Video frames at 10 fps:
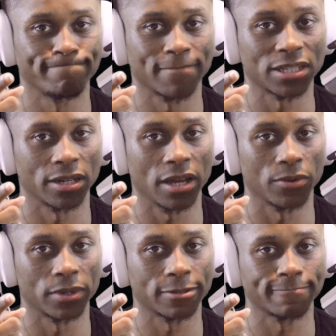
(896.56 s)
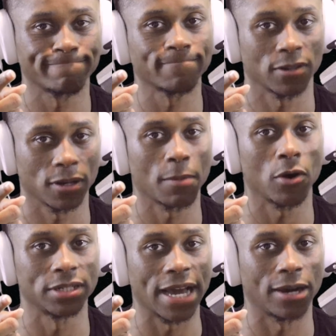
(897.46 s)
It's another one. Come
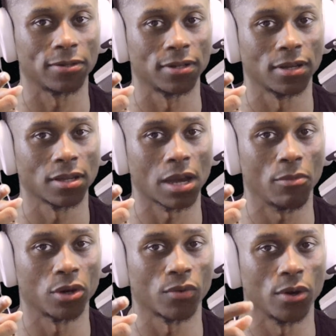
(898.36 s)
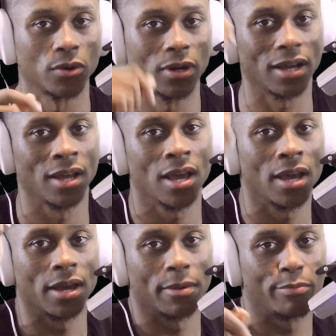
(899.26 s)
on now. I'm on a roll.
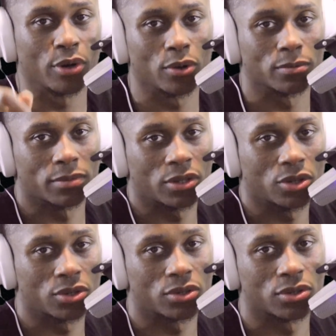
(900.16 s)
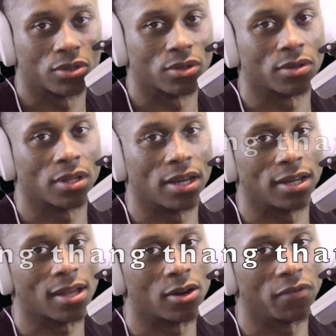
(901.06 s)
Boom. I
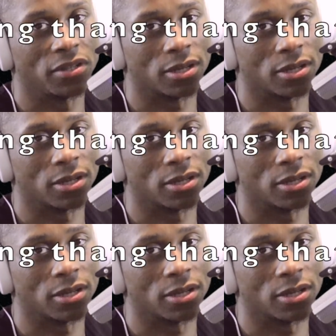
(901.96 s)
don't know if he's